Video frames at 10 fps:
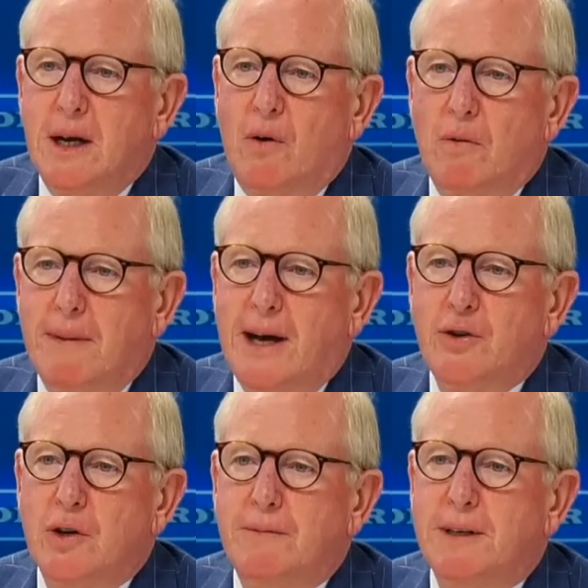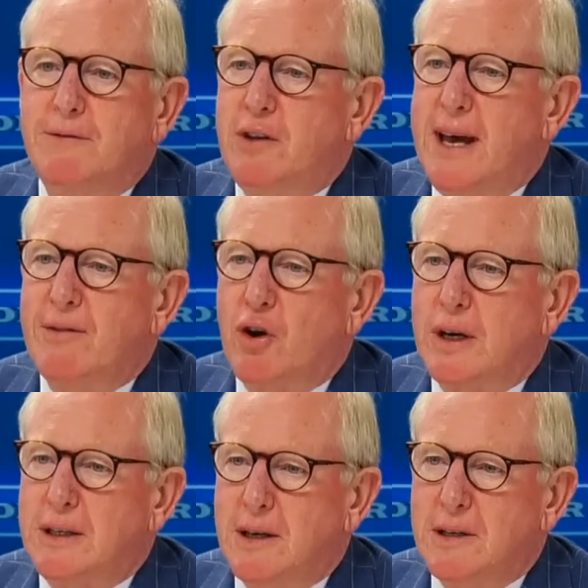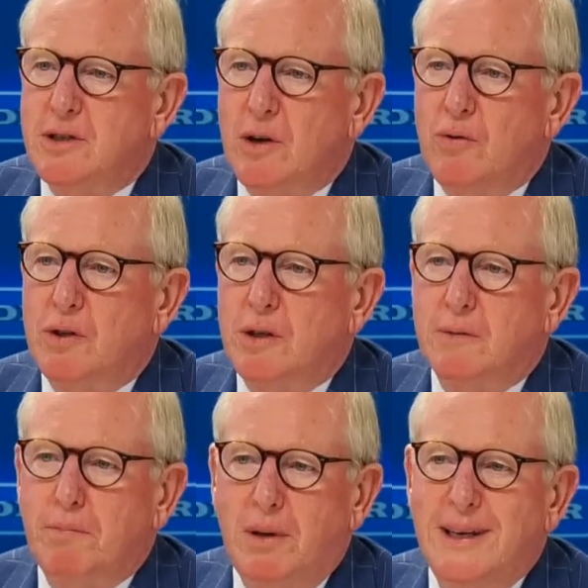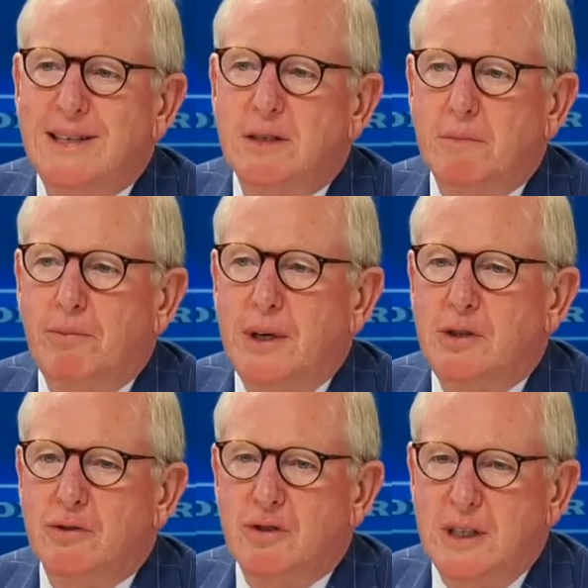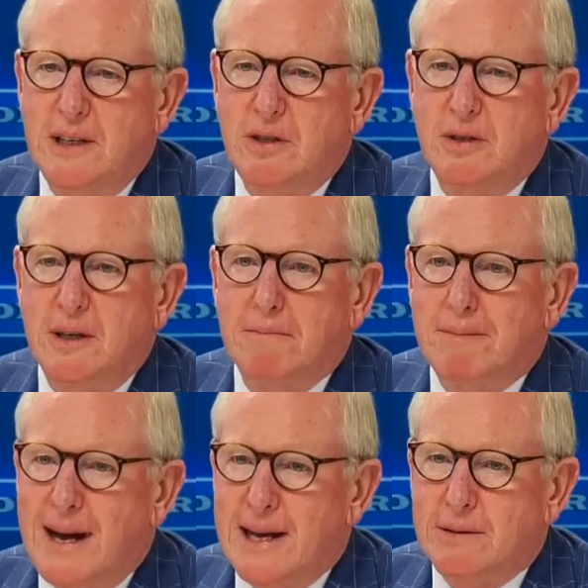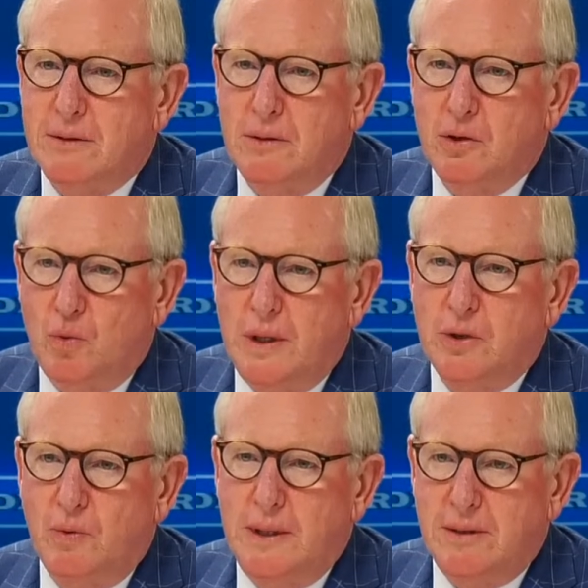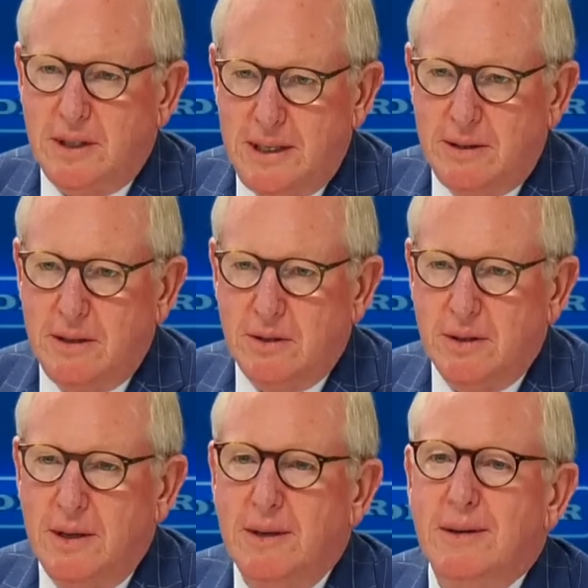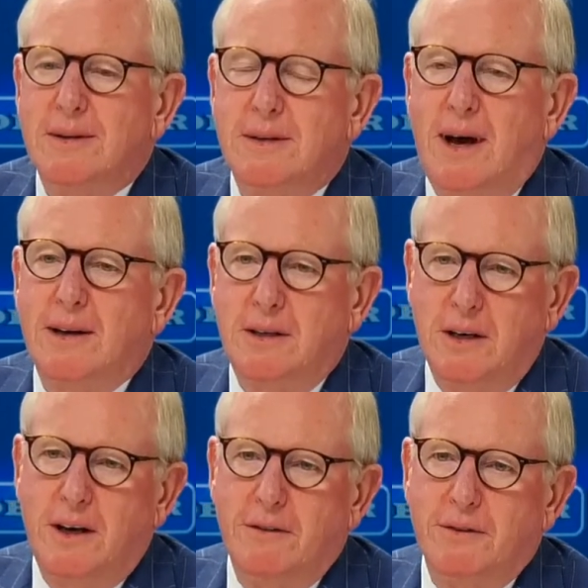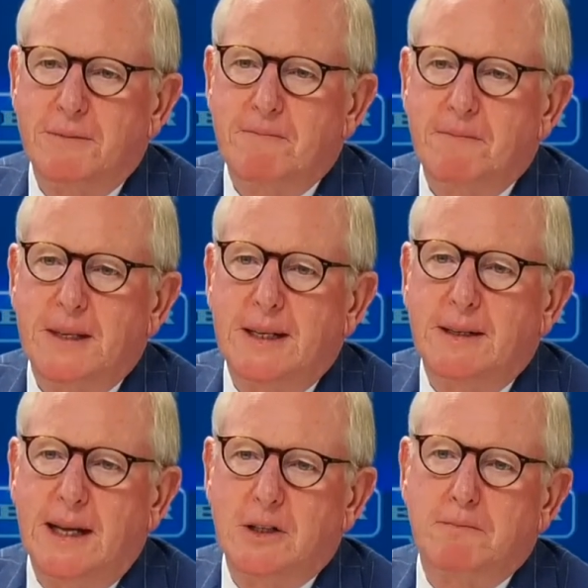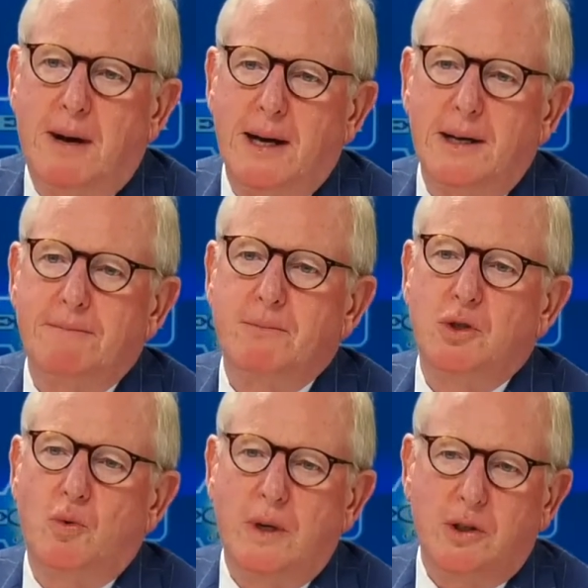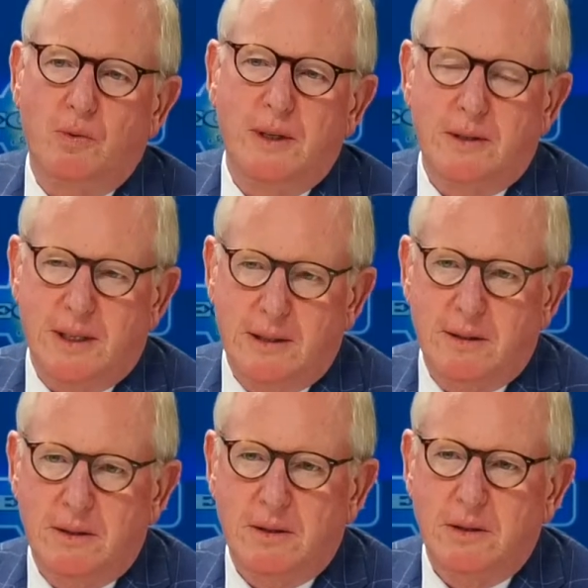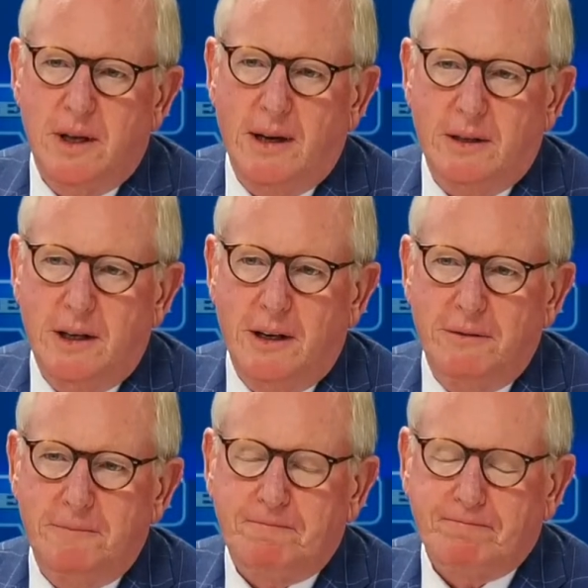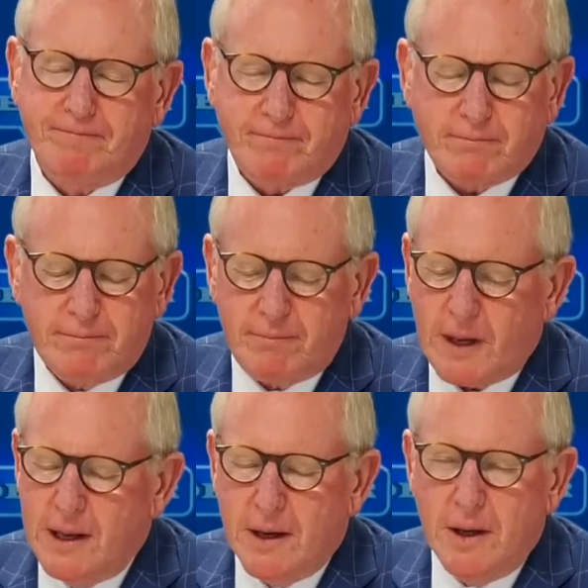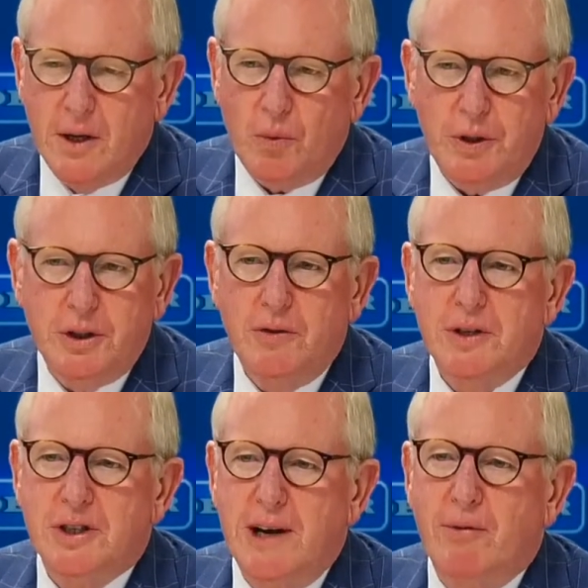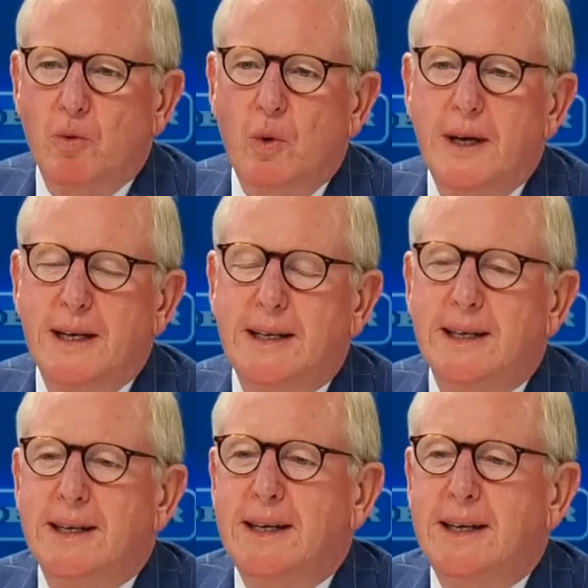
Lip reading: A reminder, if you haven't already done so, to please complete your census at my2020census.gov. That's my2020census.gov. We do this every week.